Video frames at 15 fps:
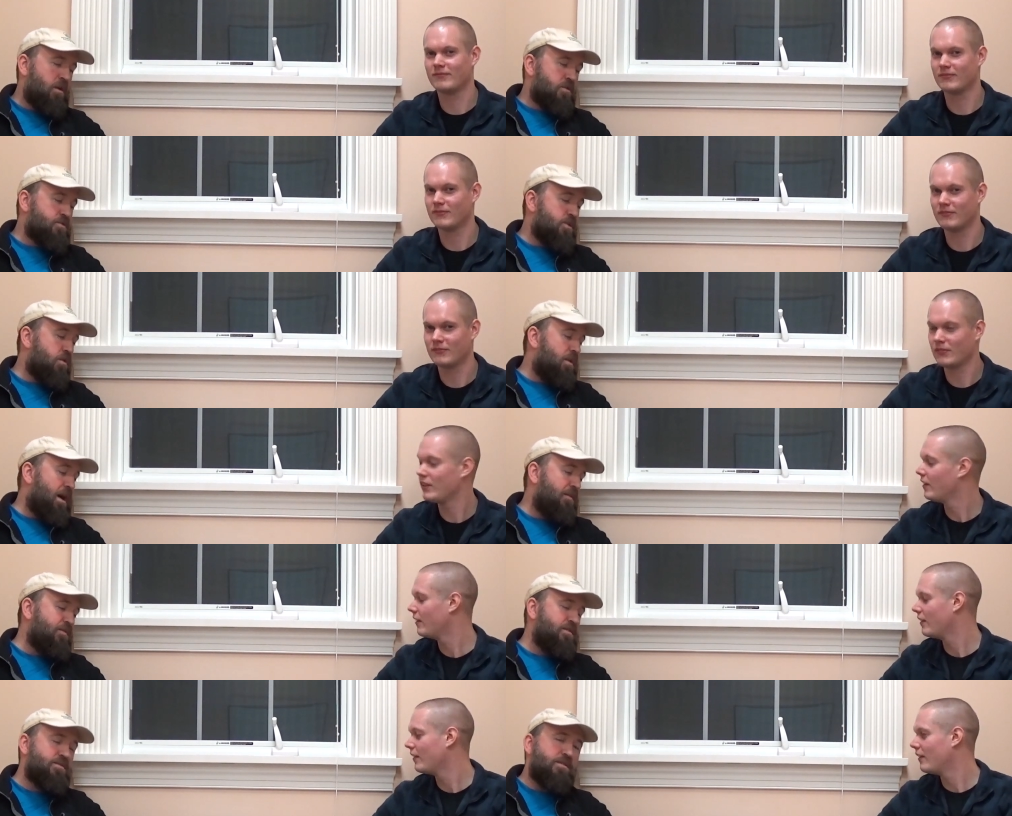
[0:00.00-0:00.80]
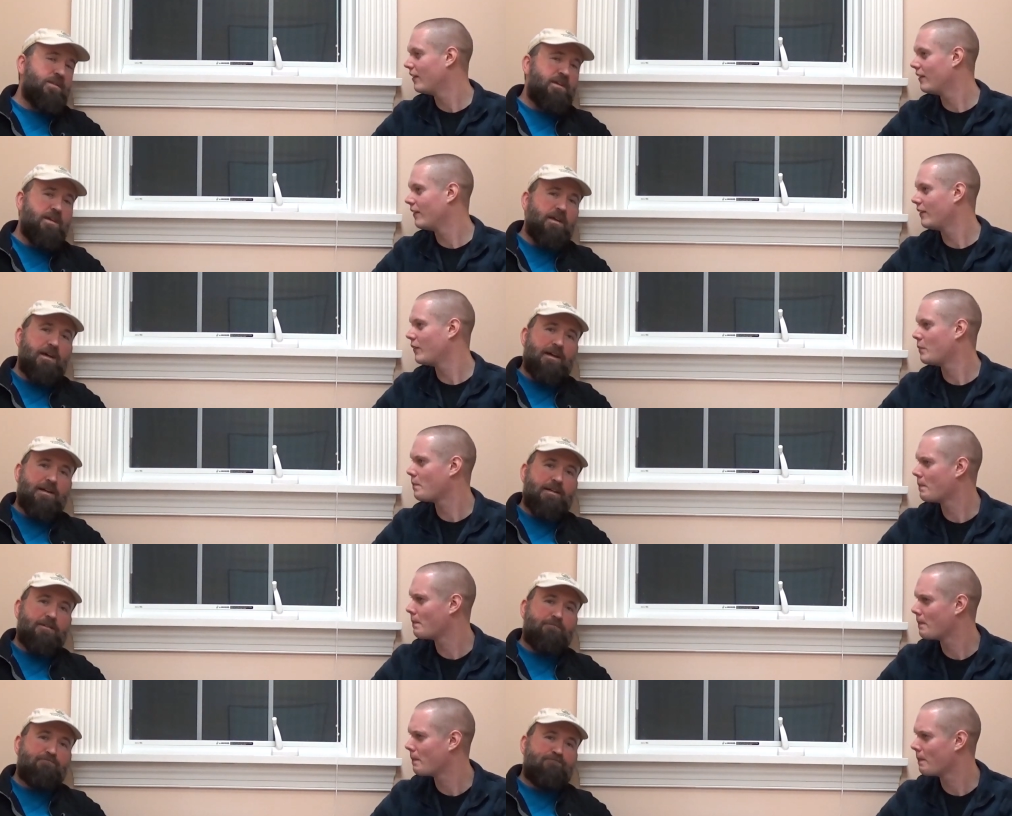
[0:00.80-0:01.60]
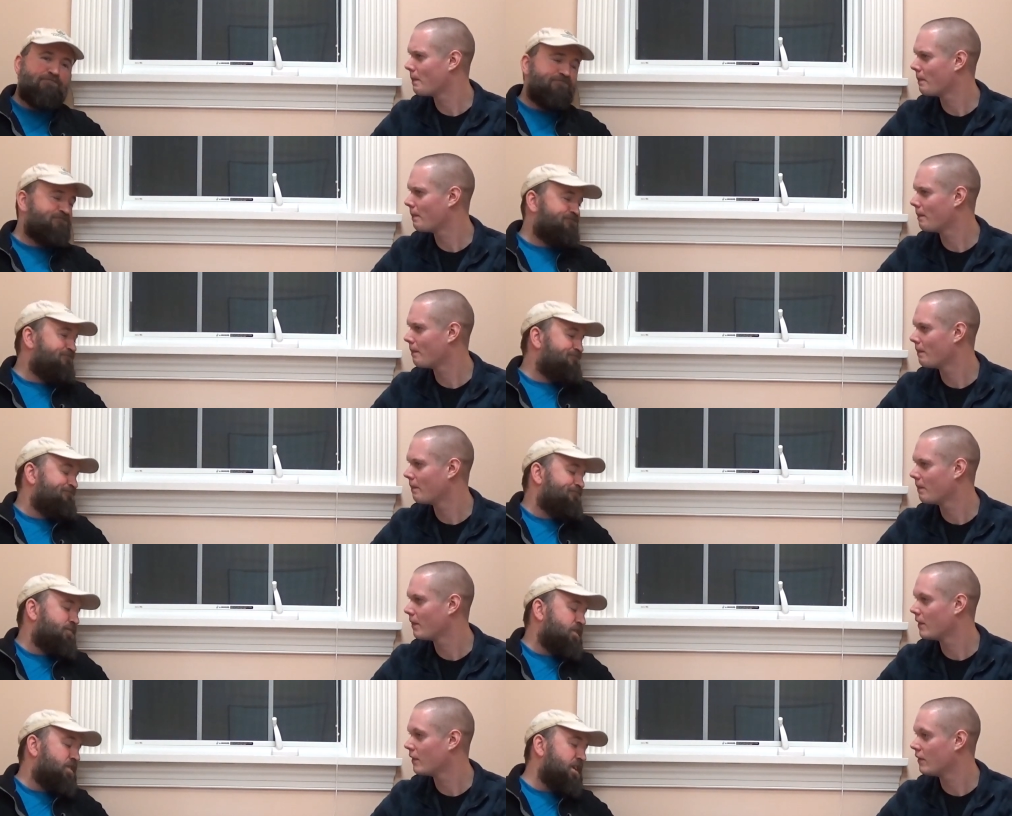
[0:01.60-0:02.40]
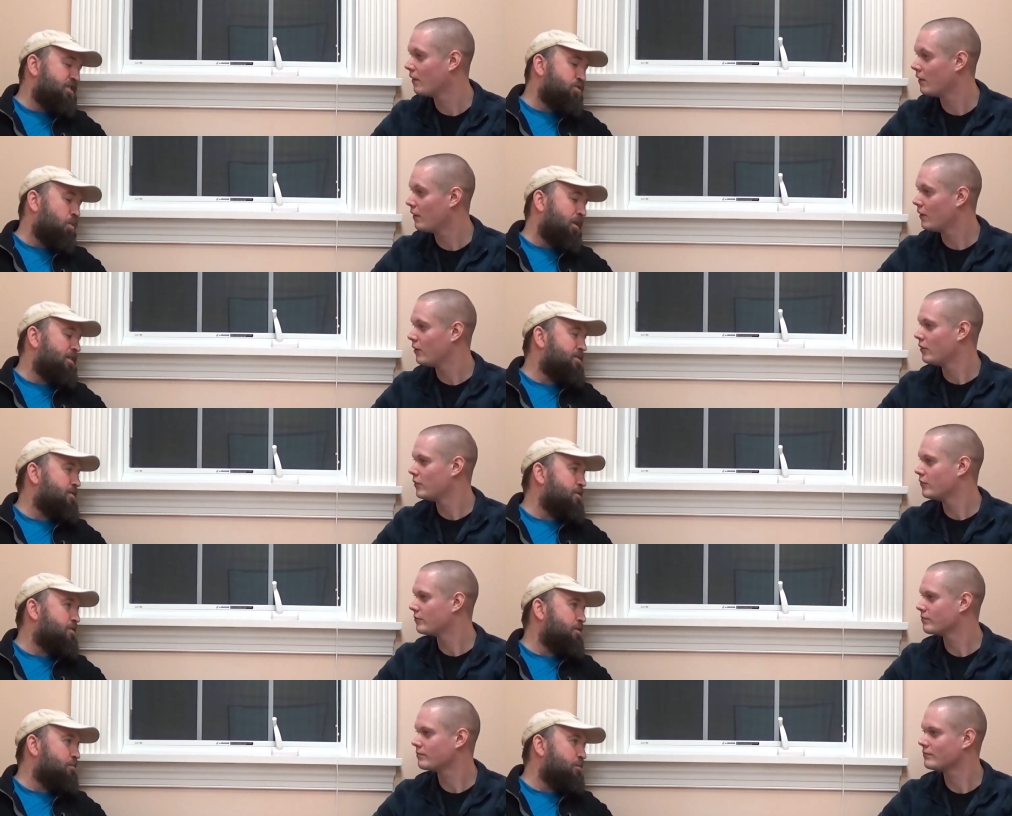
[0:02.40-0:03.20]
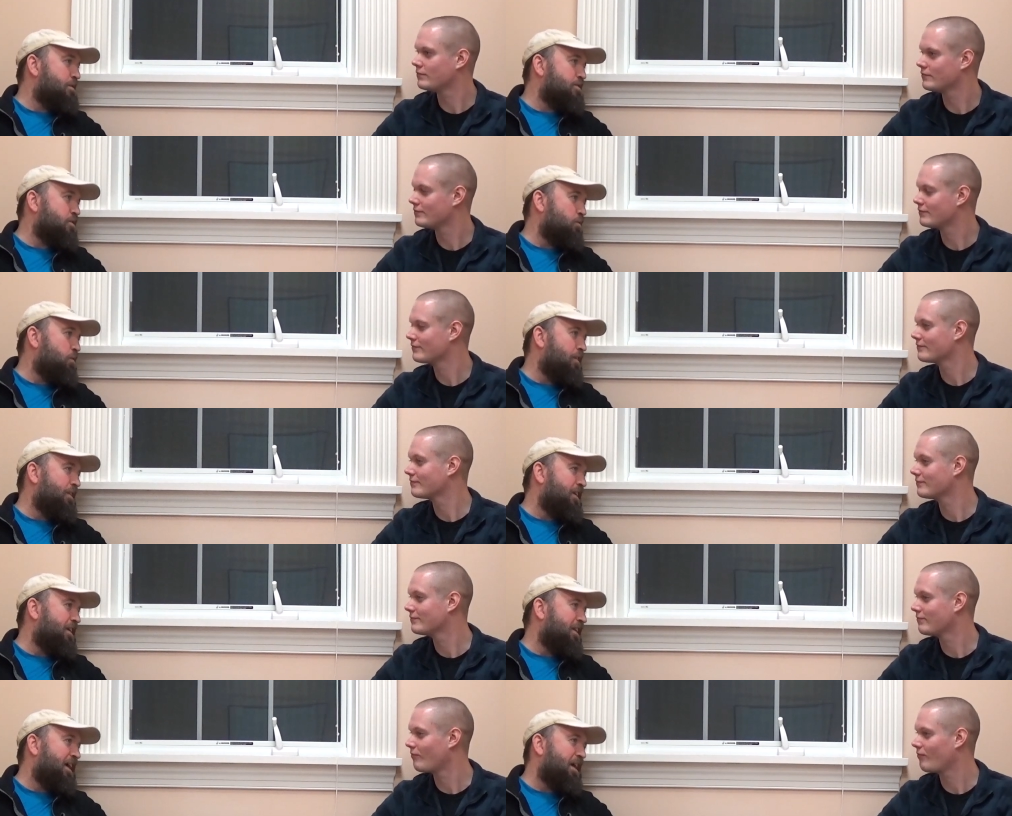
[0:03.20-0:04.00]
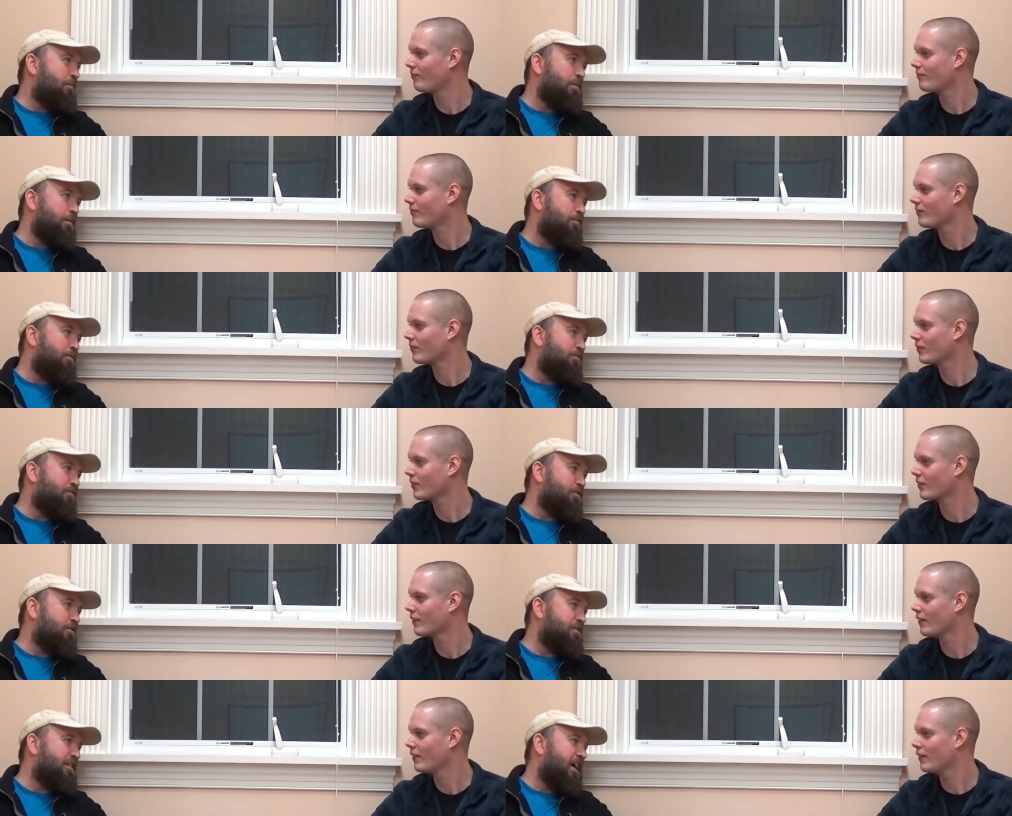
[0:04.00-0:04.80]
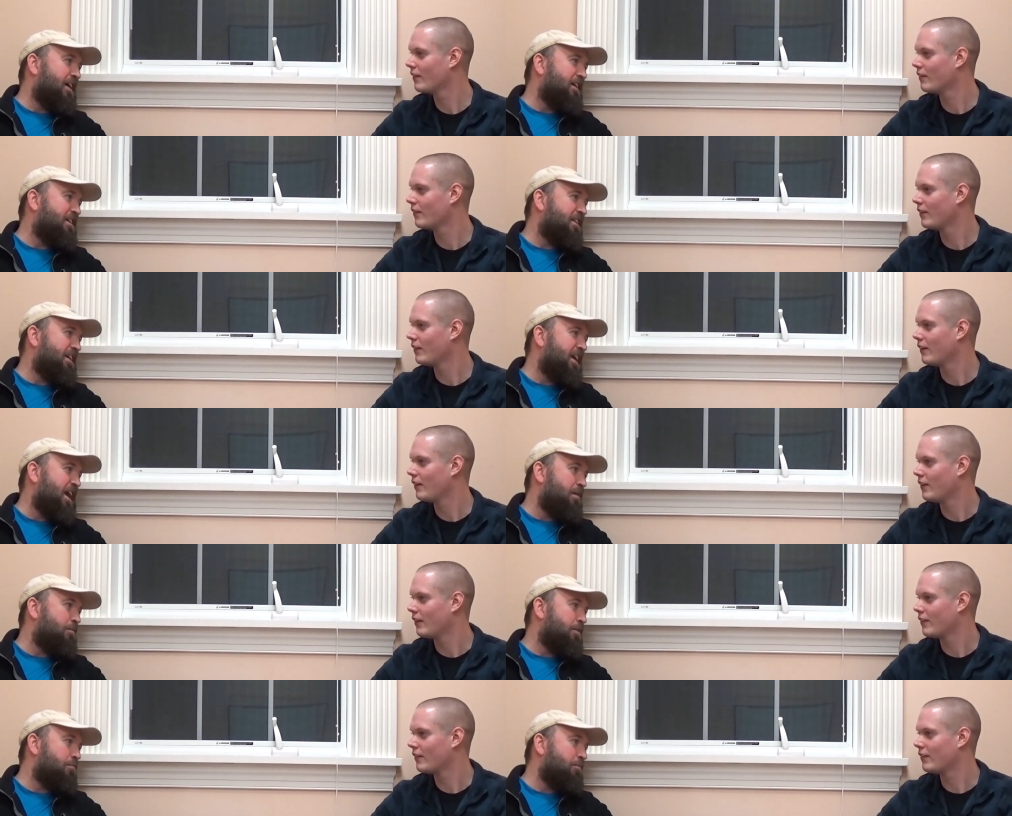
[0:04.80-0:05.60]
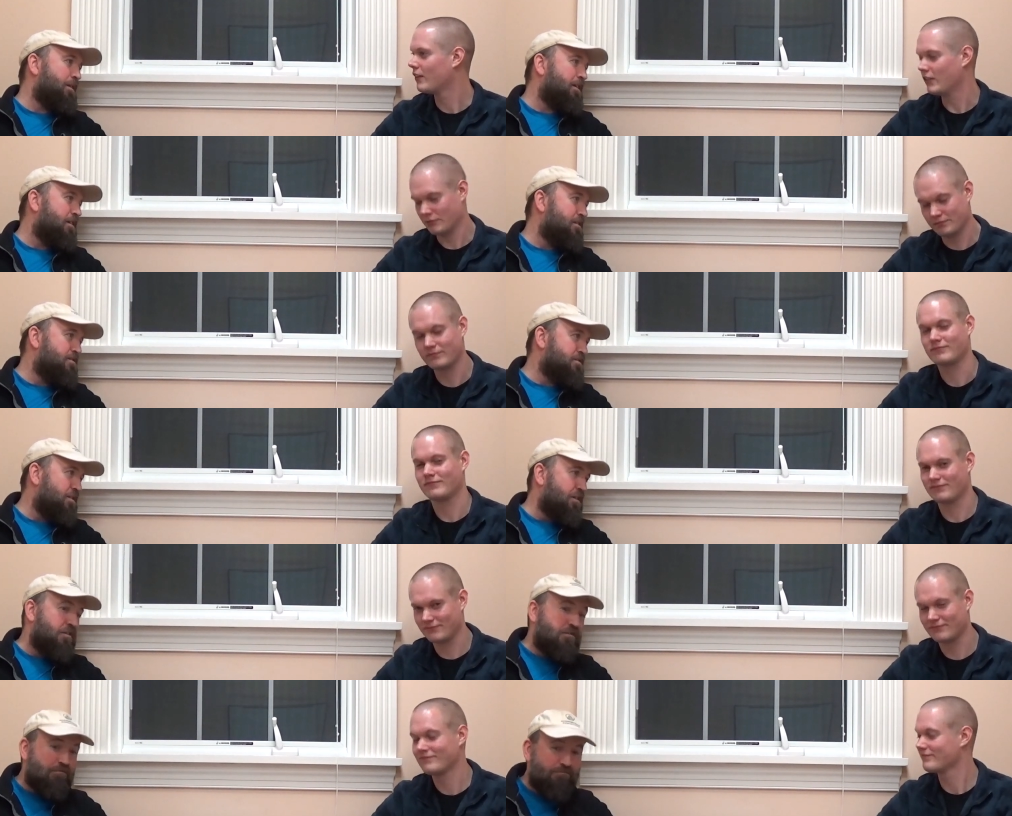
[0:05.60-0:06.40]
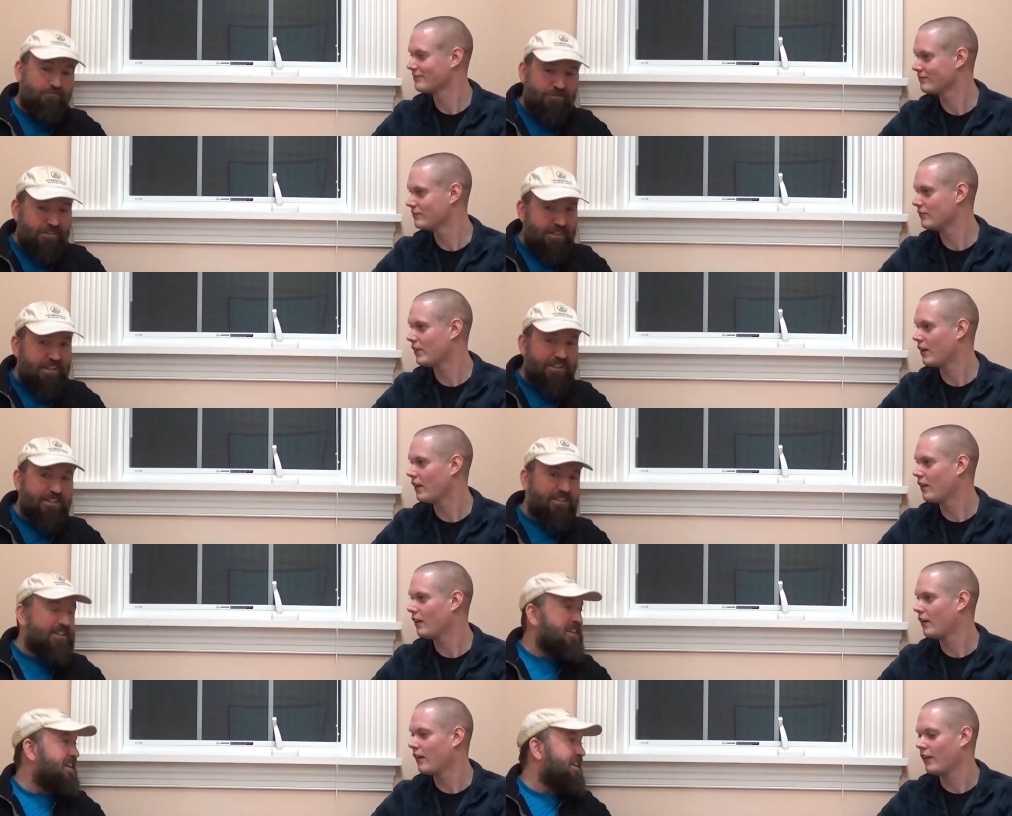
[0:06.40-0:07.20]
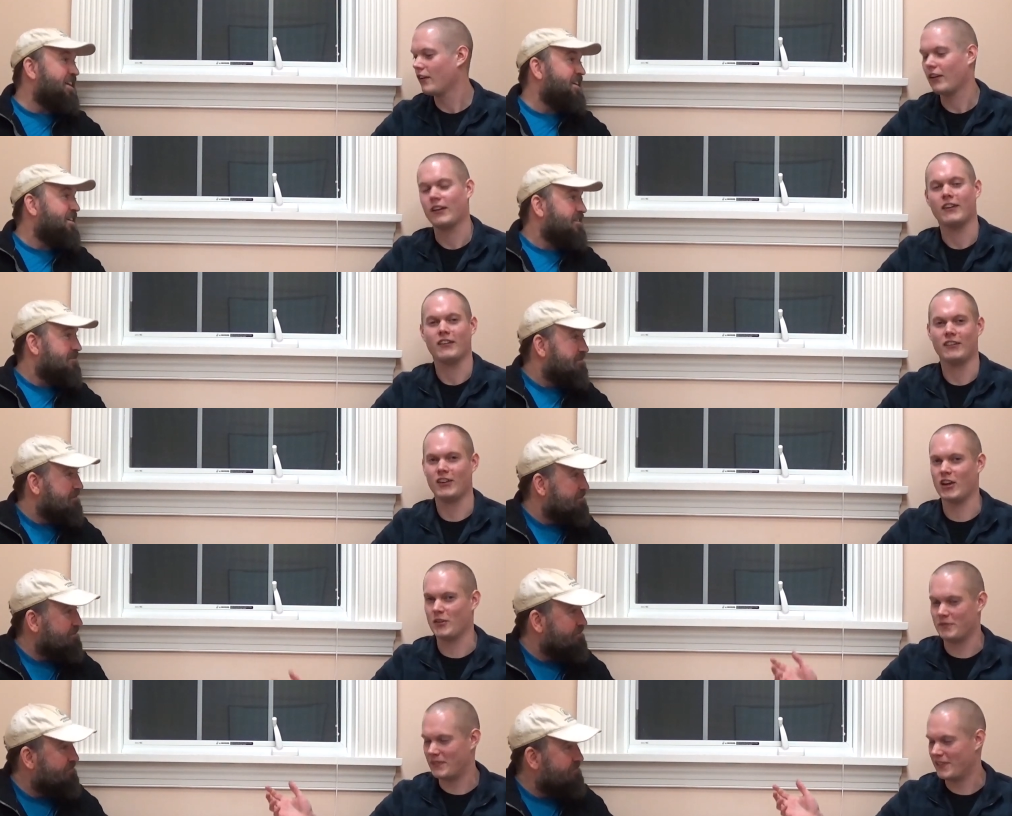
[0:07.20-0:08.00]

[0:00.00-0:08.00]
Speaker 1: So obviously, D20 system is the one that a lot of people first got into gaming because of D&D. Yeah,